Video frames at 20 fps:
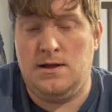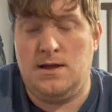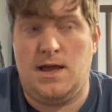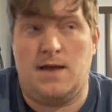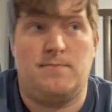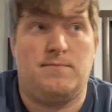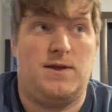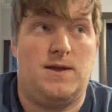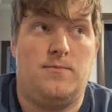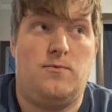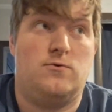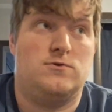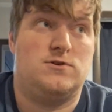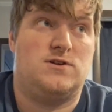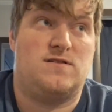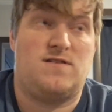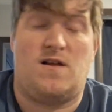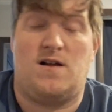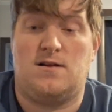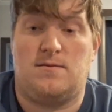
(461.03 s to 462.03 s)
And people
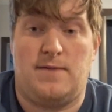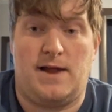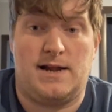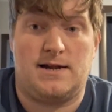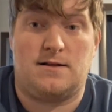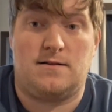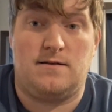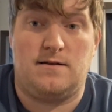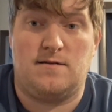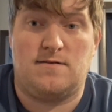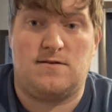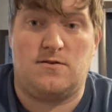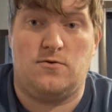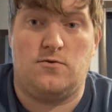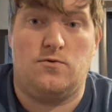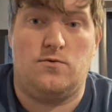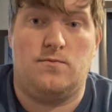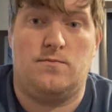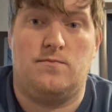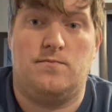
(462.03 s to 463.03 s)
just automatically
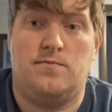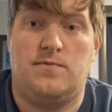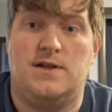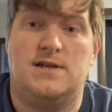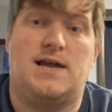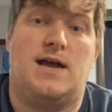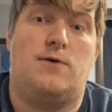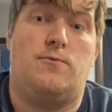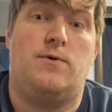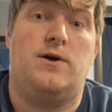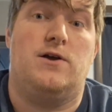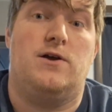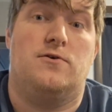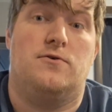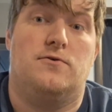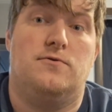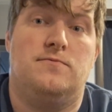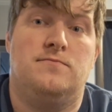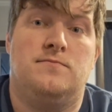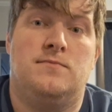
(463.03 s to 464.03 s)
assume that I
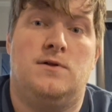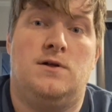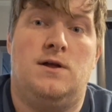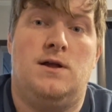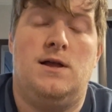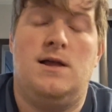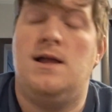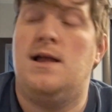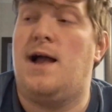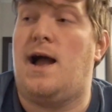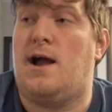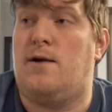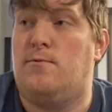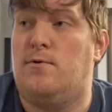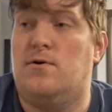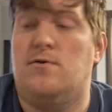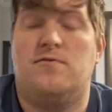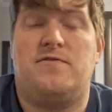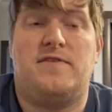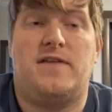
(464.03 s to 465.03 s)
will. I
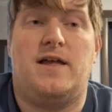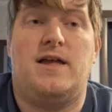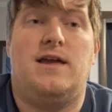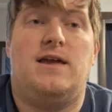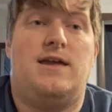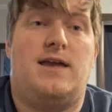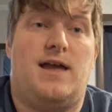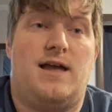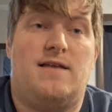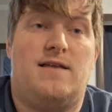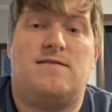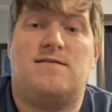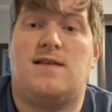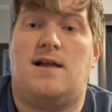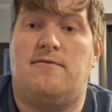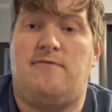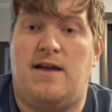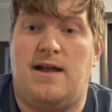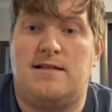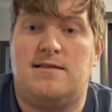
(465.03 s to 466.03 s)
will say, yes,
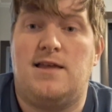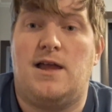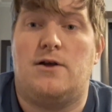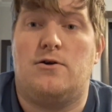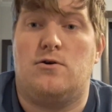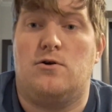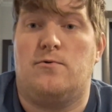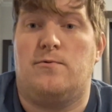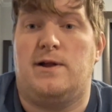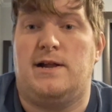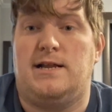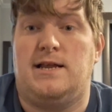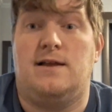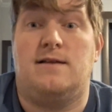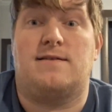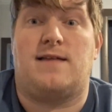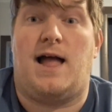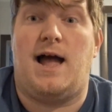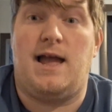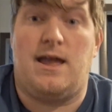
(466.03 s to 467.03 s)
I've had tarot
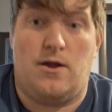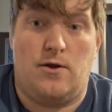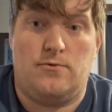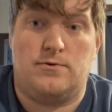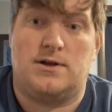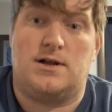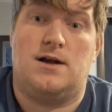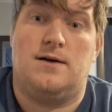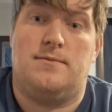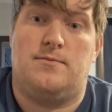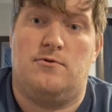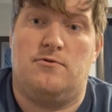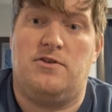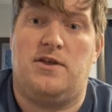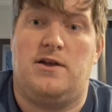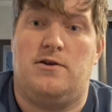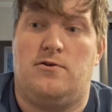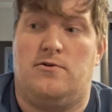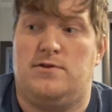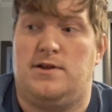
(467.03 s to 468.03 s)
readings. I own a couple
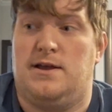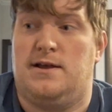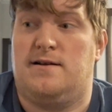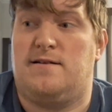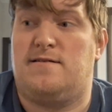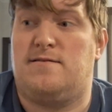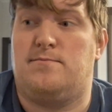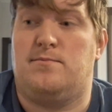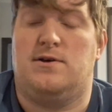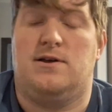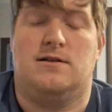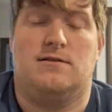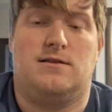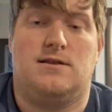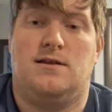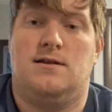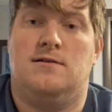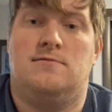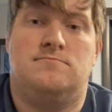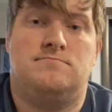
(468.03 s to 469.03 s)
tarot decks, but
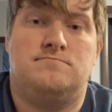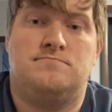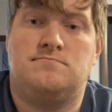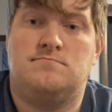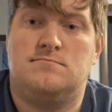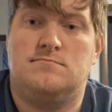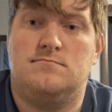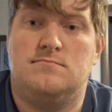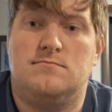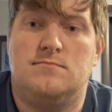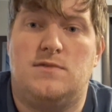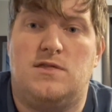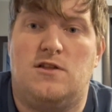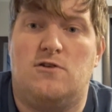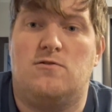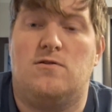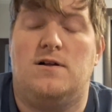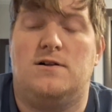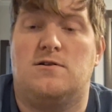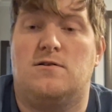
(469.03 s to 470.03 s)

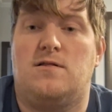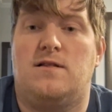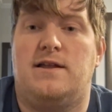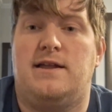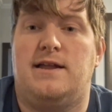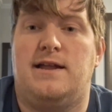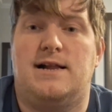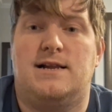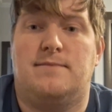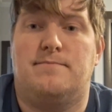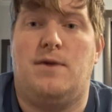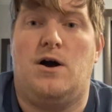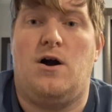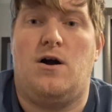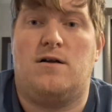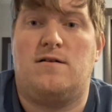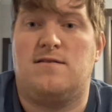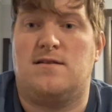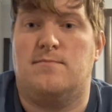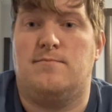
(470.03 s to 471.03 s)
they're literally in a
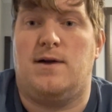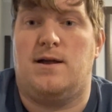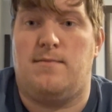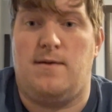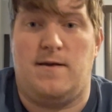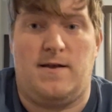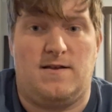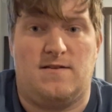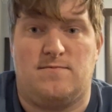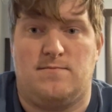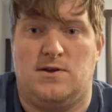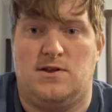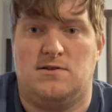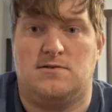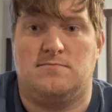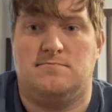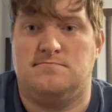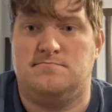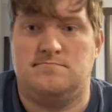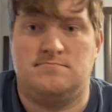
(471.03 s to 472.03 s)
box in my basement.
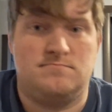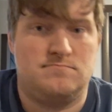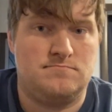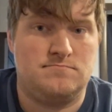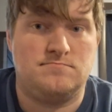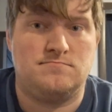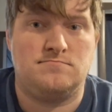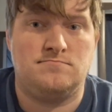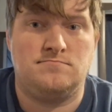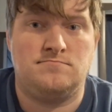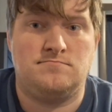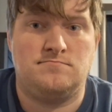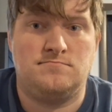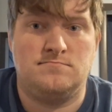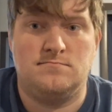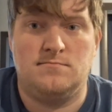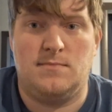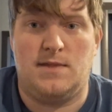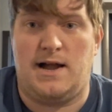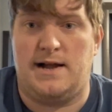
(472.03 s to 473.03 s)

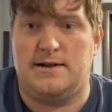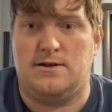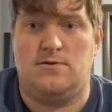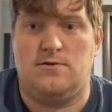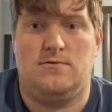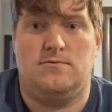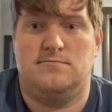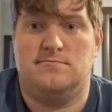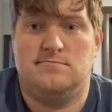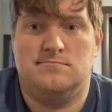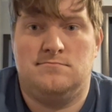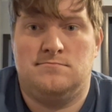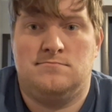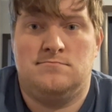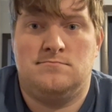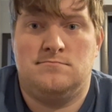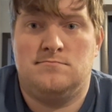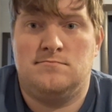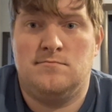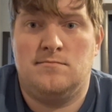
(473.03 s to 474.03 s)
I
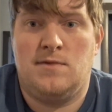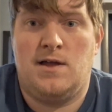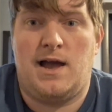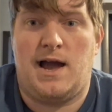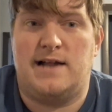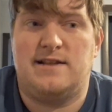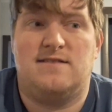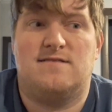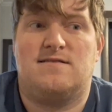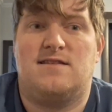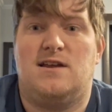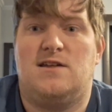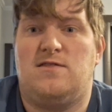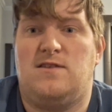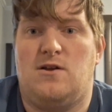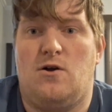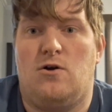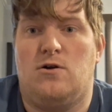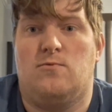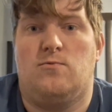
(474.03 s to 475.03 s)
just like
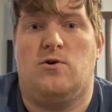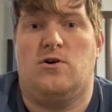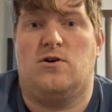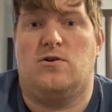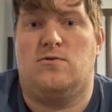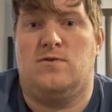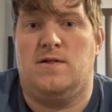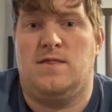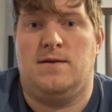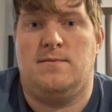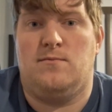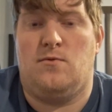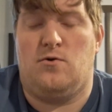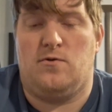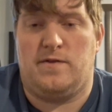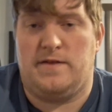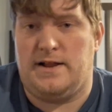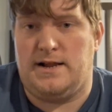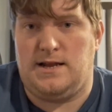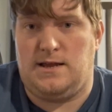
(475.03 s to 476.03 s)
the artwork on them more
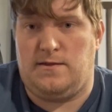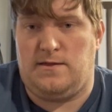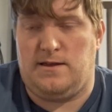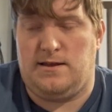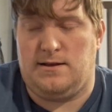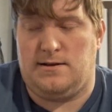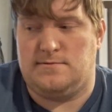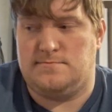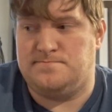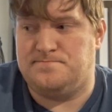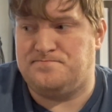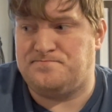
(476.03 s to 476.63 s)
than anything.